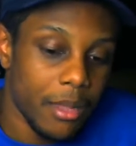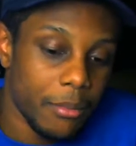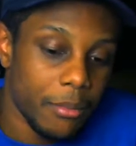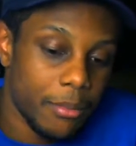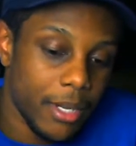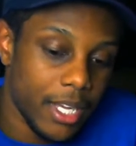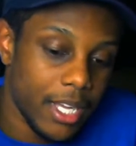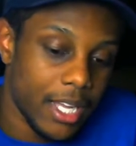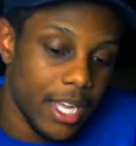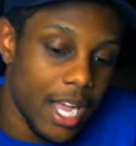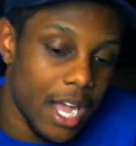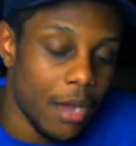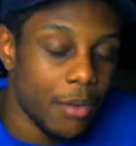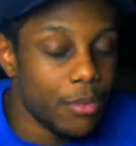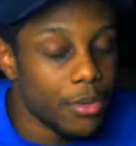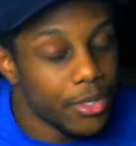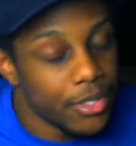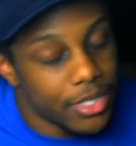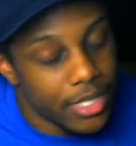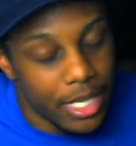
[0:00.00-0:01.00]
But I
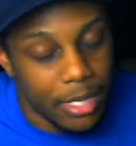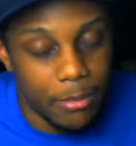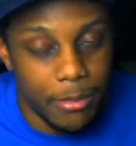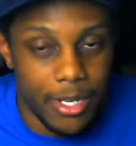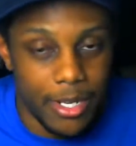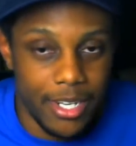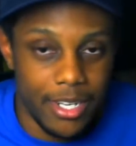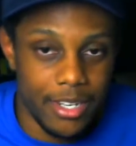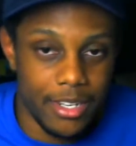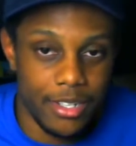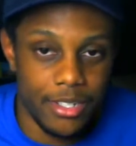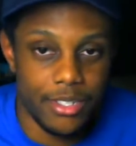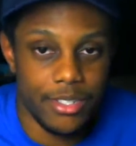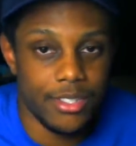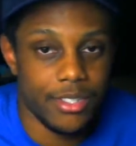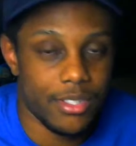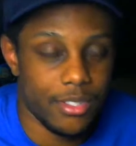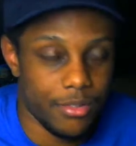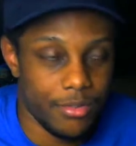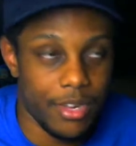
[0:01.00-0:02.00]
will say Metagears
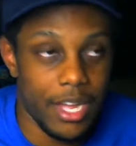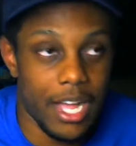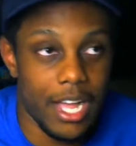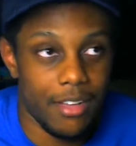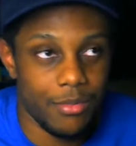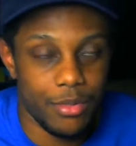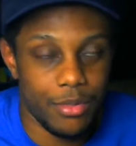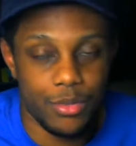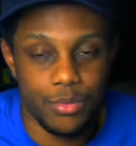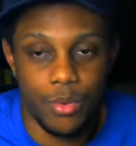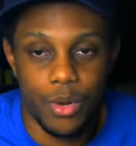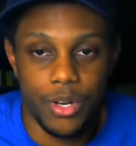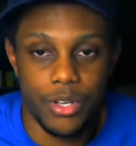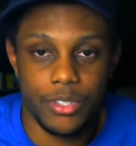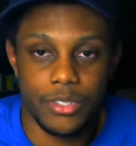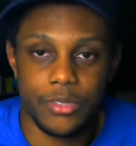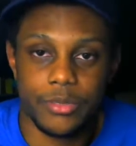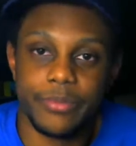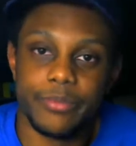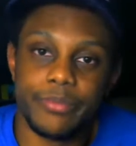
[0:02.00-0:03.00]
Survive was
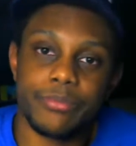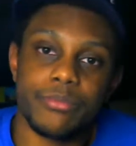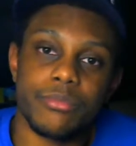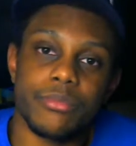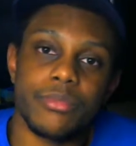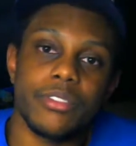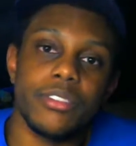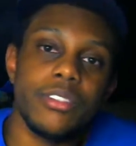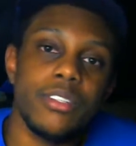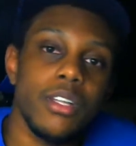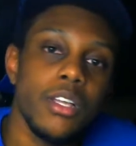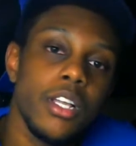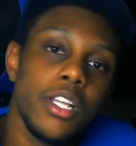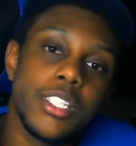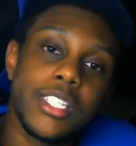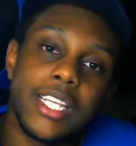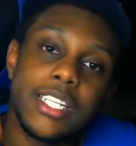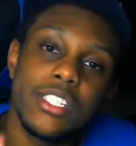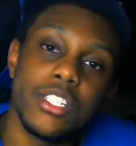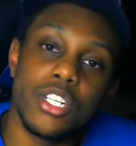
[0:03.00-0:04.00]
worse
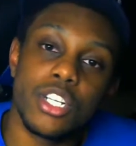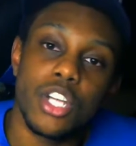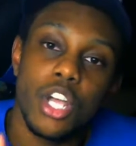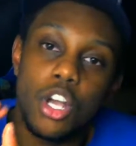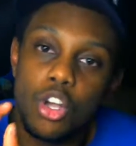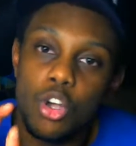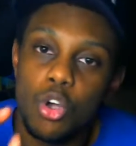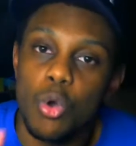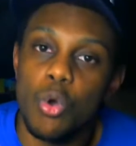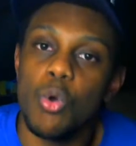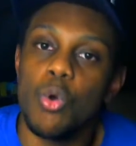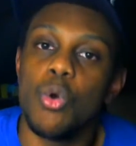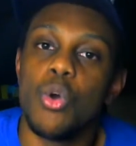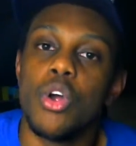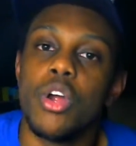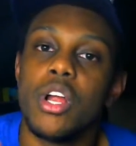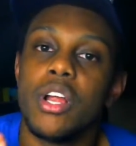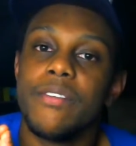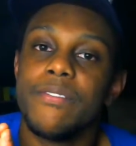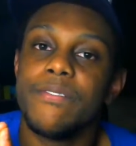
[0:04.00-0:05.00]
because they took a
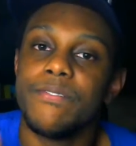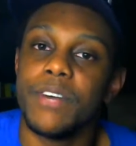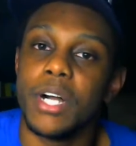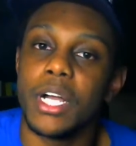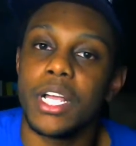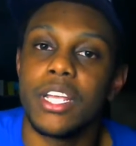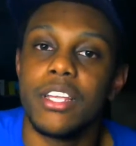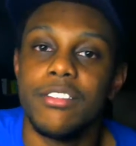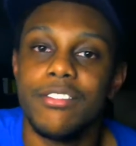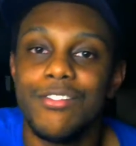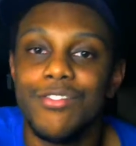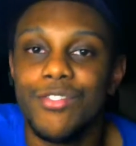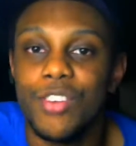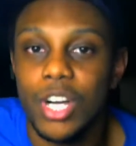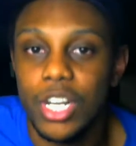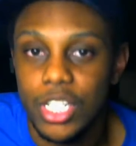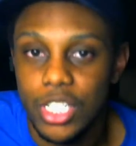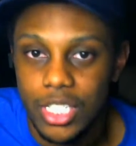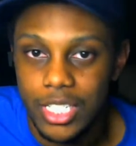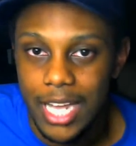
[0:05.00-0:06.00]
core fucking
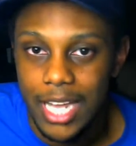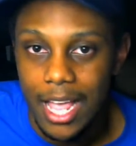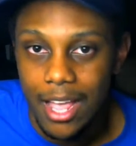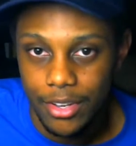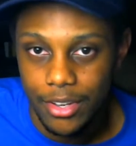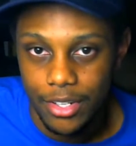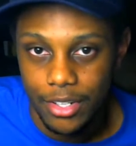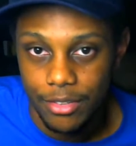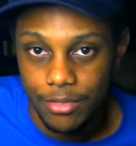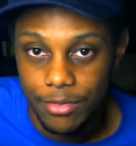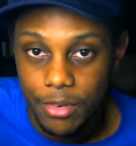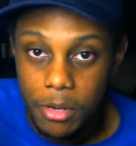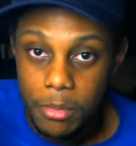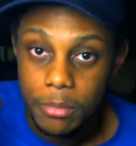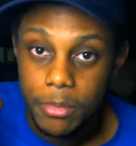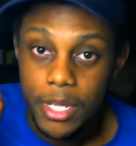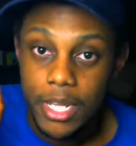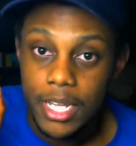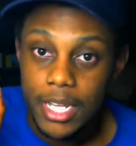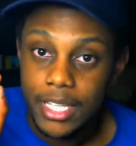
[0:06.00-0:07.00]
functionality
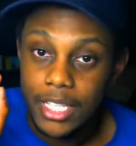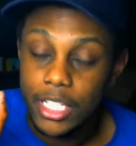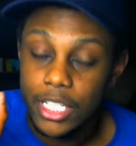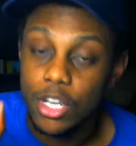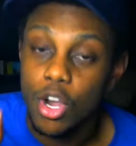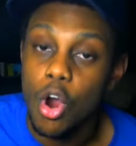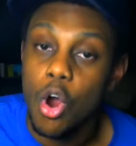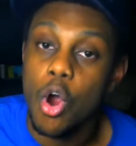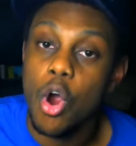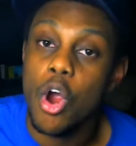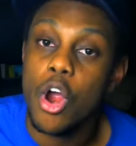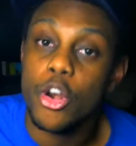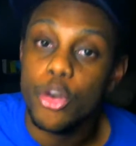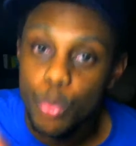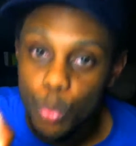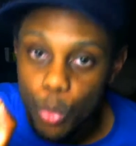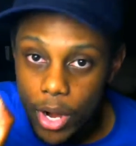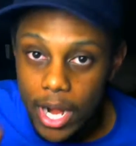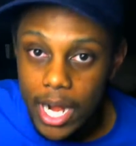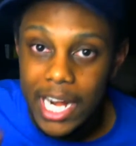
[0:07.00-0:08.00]
from the
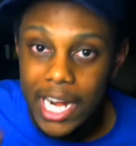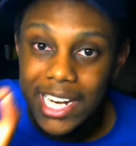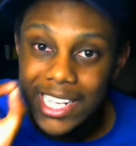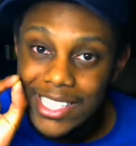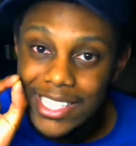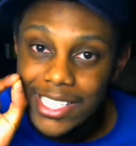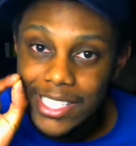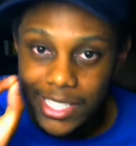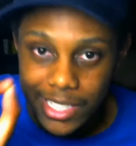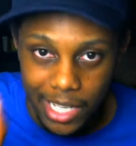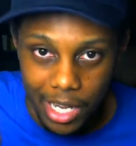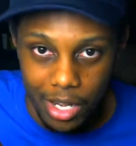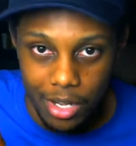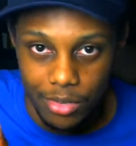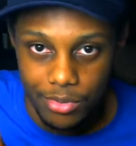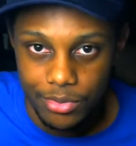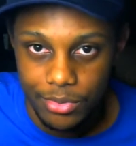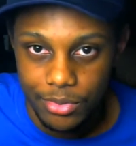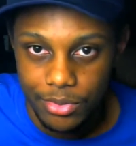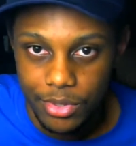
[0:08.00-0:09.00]
hardware
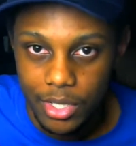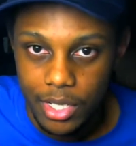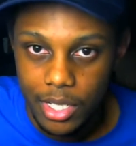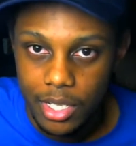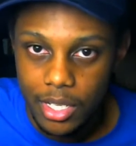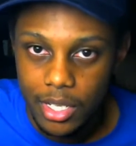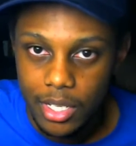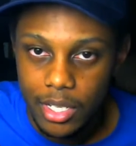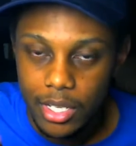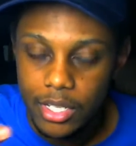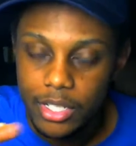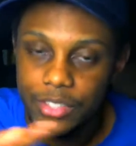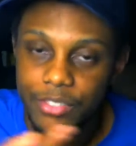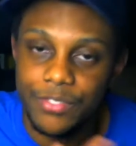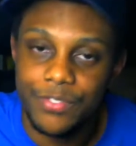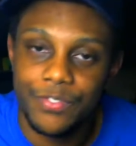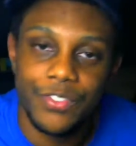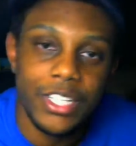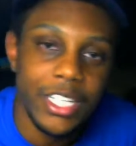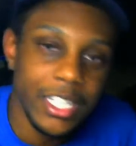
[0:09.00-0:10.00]
itself,
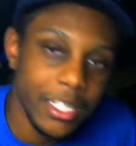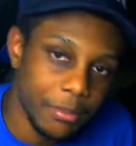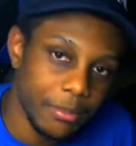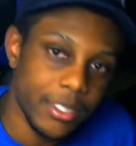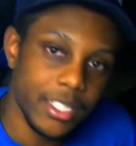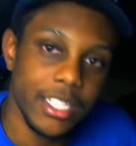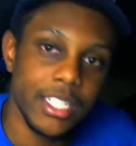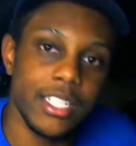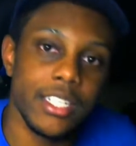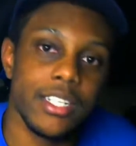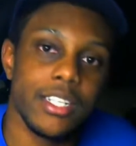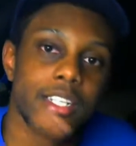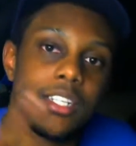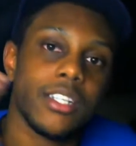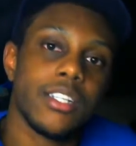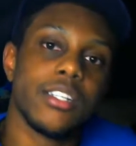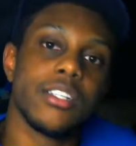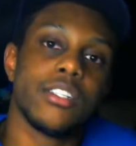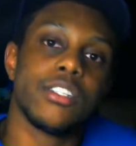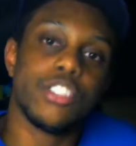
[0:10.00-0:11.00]
flipped it
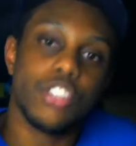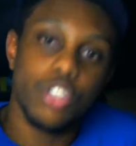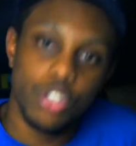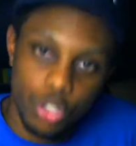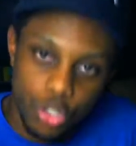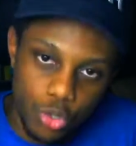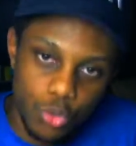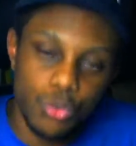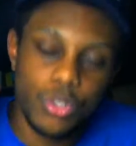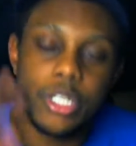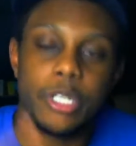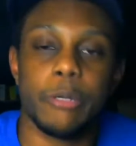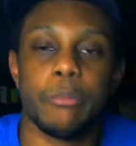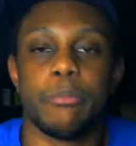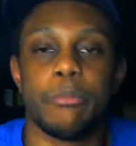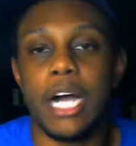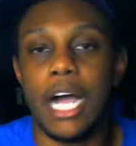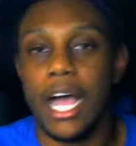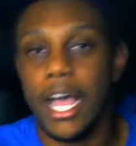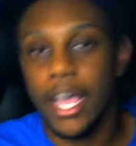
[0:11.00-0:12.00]
so you can
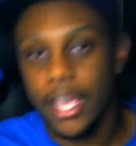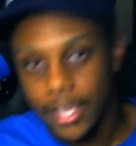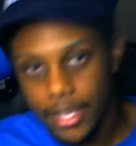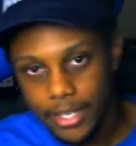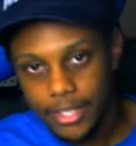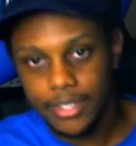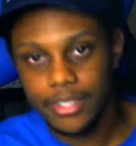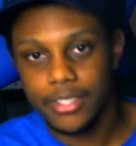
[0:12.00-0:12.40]
buy it,